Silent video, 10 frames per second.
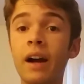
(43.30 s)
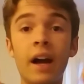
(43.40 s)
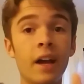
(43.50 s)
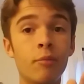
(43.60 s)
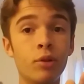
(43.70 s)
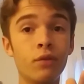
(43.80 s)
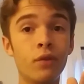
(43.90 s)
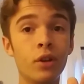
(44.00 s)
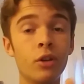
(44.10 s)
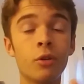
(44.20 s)
I have proof
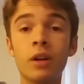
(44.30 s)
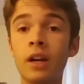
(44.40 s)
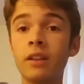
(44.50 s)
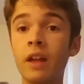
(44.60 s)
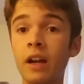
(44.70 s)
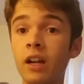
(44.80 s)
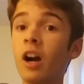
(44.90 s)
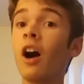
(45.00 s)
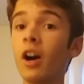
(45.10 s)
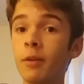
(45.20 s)
for you that
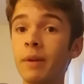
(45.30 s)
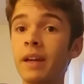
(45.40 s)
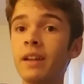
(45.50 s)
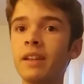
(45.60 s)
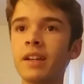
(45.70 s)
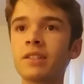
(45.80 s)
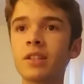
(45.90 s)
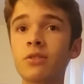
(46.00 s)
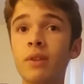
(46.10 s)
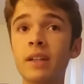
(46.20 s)
Cogman, yes
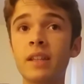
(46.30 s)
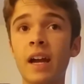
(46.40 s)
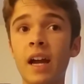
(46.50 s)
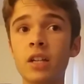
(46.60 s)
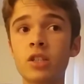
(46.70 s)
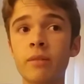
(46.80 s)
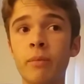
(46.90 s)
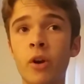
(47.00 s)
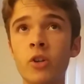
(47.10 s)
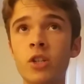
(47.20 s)
that's right, the Aston
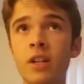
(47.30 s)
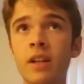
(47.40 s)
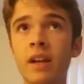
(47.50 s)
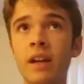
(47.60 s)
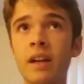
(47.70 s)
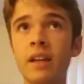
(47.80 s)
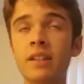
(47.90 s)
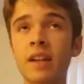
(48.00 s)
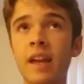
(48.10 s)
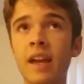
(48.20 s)
Martin
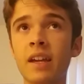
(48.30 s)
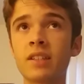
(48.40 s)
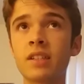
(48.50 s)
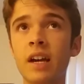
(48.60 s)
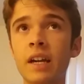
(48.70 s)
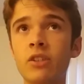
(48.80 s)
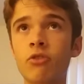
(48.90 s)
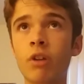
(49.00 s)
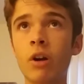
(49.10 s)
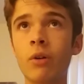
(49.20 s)
is a K S I
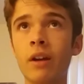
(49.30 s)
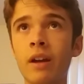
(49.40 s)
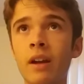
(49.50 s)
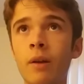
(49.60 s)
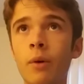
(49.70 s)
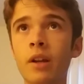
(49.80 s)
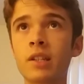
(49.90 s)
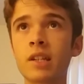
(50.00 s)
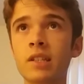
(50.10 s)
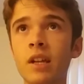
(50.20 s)
drone. We're going to
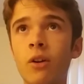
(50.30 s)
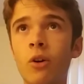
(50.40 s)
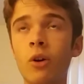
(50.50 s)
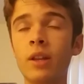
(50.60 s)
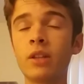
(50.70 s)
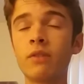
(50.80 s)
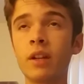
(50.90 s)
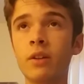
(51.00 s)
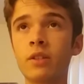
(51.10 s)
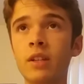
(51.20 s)
discuss that all in this
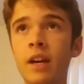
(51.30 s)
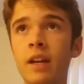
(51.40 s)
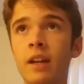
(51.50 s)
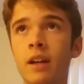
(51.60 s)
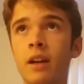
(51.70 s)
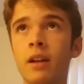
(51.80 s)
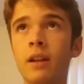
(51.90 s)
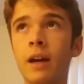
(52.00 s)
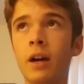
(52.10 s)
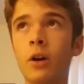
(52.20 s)
video today.
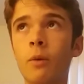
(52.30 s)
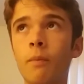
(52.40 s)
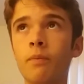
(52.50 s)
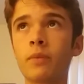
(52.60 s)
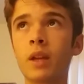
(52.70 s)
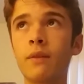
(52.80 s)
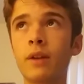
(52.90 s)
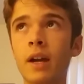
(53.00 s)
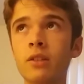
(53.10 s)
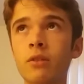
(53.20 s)
Now, if you
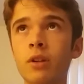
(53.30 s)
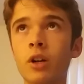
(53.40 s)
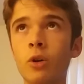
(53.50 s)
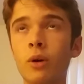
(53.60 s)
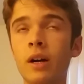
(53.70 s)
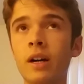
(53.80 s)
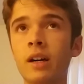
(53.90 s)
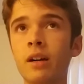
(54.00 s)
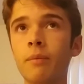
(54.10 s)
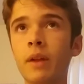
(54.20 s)
guys don't know,
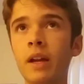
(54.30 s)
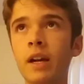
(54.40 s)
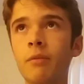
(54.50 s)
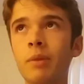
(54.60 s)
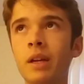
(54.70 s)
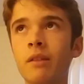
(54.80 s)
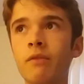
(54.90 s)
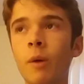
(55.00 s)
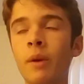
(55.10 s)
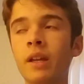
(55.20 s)
uh, they have been
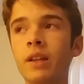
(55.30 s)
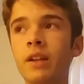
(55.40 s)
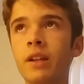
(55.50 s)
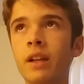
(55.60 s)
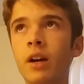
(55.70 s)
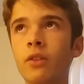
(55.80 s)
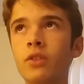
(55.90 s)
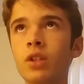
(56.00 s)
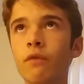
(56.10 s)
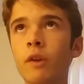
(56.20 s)
filming in London now.
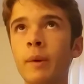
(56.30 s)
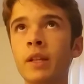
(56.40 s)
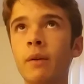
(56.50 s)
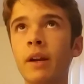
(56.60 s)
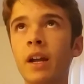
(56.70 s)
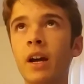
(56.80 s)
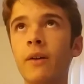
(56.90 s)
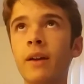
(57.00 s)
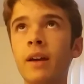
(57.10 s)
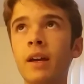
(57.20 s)
They're still filming there right
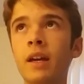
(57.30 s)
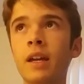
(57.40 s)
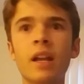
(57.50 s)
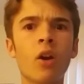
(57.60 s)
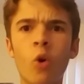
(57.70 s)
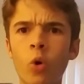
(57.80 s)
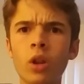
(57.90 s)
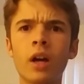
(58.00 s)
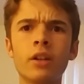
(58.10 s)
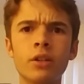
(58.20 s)
now. And not a whole
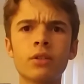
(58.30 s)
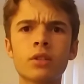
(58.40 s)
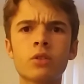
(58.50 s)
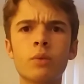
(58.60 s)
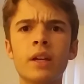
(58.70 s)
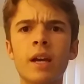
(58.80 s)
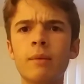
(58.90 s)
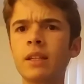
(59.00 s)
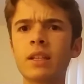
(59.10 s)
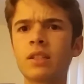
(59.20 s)
lot of news this week. I
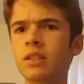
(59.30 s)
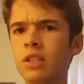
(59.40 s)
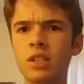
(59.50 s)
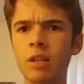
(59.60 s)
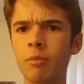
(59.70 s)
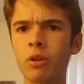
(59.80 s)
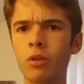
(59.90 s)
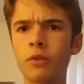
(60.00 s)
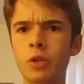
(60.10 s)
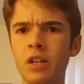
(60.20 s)
mean, this is just
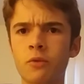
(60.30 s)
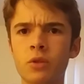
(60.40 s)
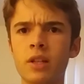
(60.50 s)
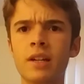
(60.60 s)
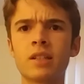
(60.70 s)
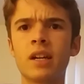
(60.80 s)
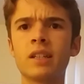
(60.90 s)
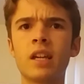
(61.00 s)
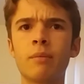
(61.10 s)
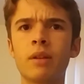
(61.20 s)
typical for Transformers Last
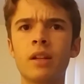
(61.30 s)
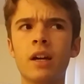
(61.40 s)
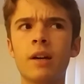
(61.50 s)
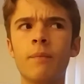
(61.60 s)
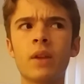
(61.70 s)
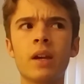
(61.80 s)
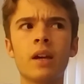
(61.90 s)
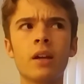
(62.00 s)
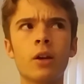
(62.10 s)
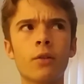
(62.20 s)
Night. They've been, uh,
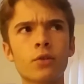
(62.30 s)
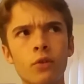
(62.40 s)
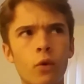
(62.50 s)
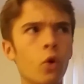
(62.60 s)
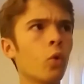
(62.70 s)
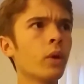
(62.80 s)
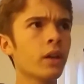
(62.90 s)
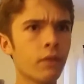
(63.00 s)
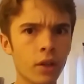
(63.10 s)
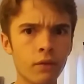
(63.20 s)
you know, there's a whole
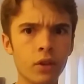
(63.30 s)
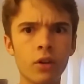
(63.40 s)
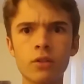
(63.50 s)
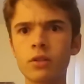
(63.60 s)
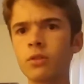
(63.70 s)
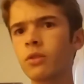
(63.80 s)
week filled of news, and there's